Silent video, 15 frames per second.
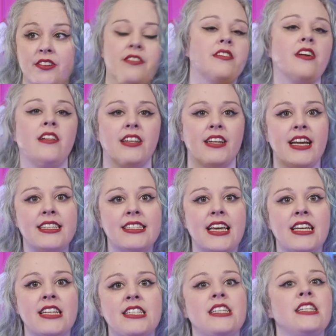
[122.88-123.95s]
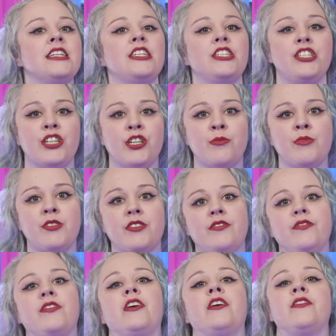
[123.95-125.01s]
colonization, in terms
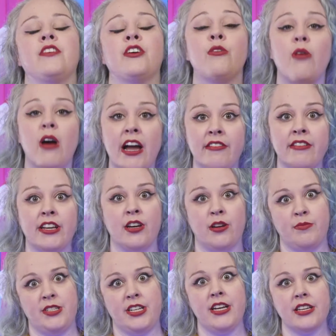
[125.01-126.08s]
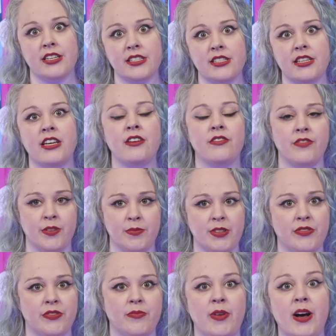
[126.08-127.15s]
of acquiring objects from
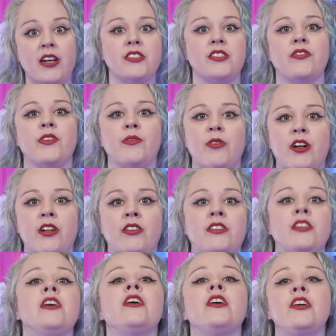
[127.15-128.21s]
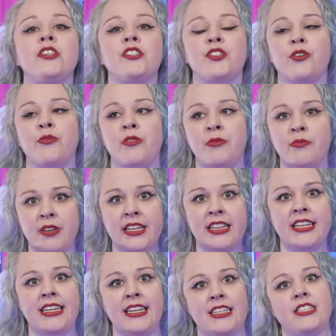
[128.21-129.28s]
different parts of the world. So we
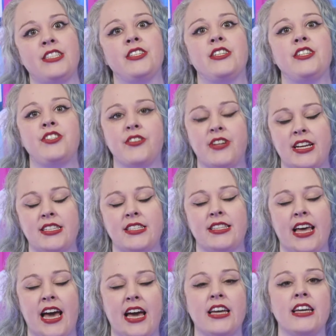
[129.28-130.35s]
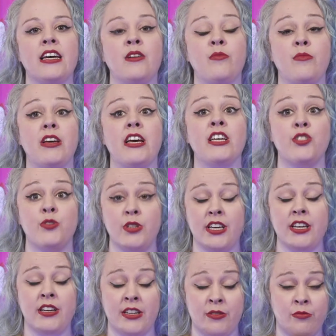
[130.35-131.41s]
really needed to address that
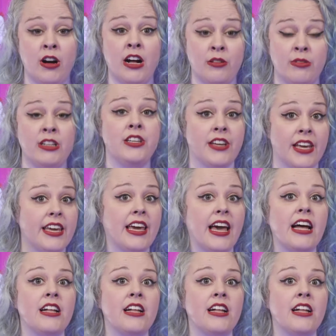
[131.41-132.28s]
while we're looking at